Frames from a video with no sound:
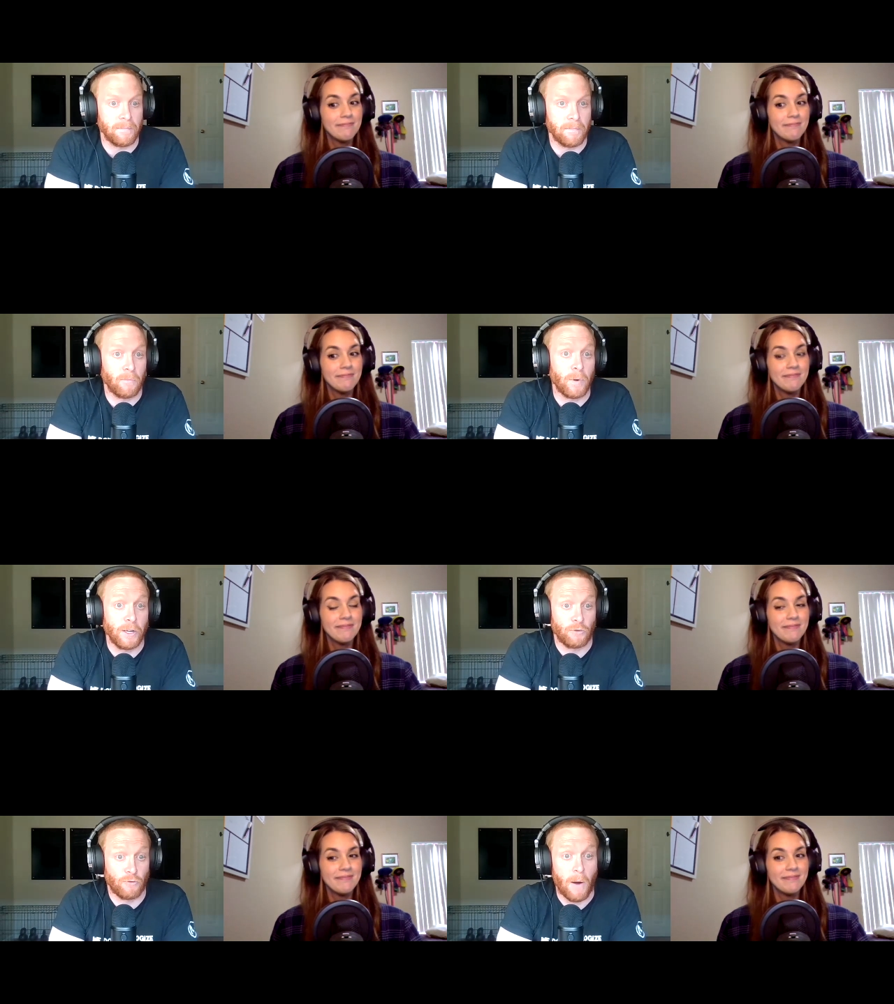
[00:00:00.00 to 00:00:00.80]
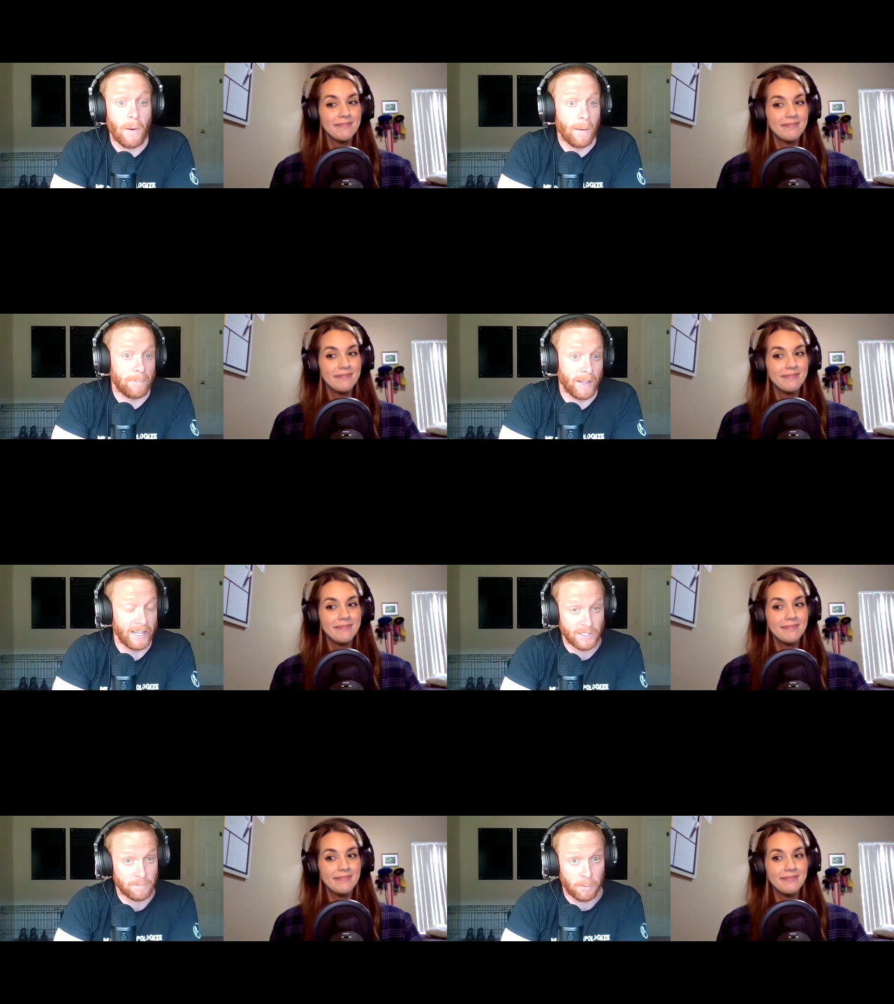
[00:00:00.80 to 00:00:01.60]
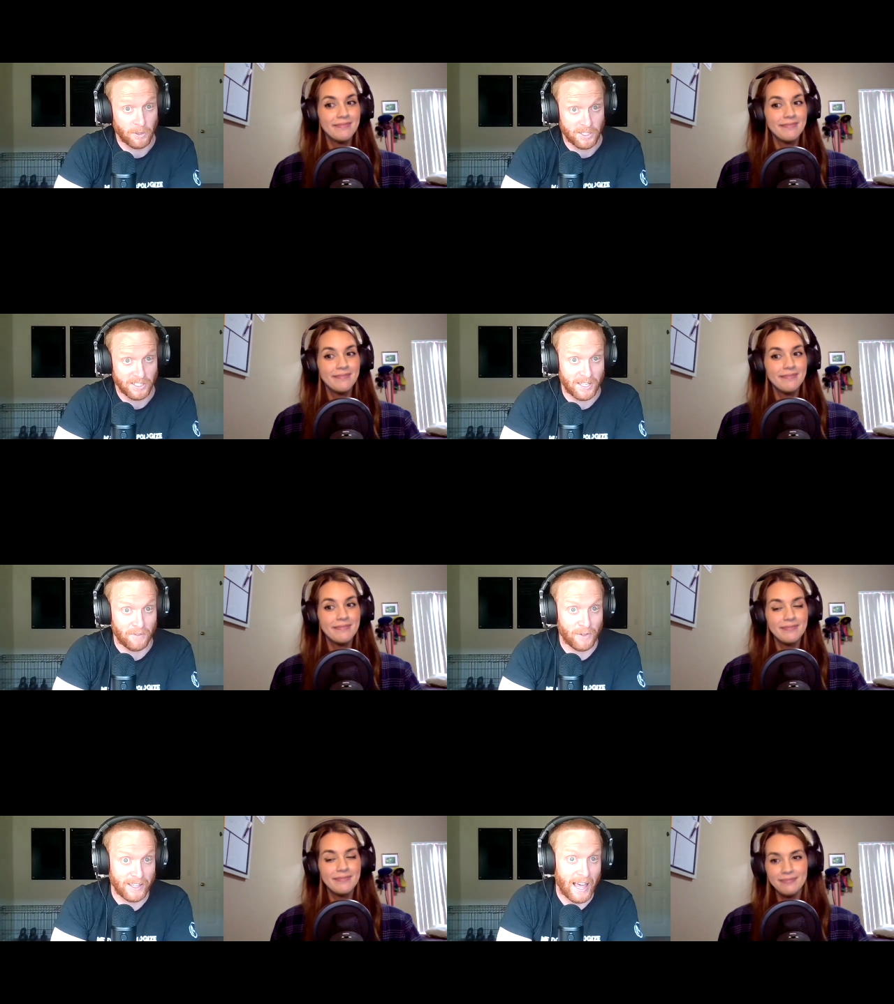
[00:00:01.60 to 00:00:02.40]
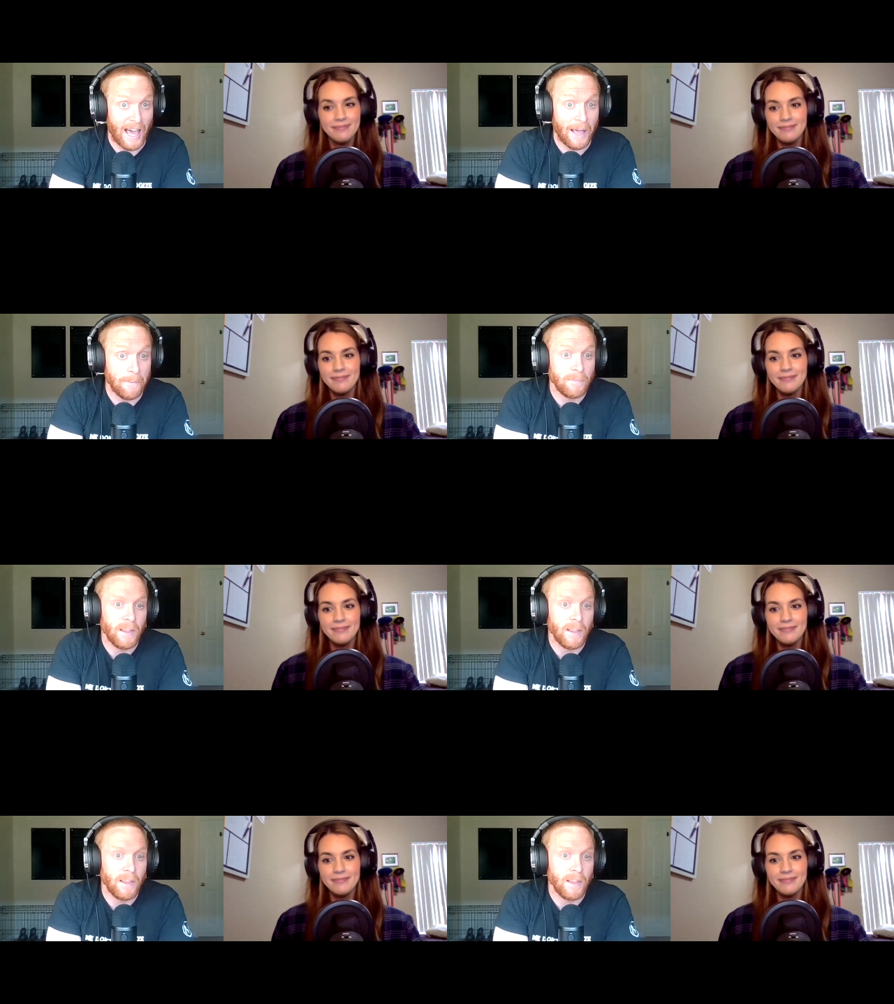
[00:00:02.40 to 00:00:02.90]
Speaker 1: when you grow up playing sports and stuff like that,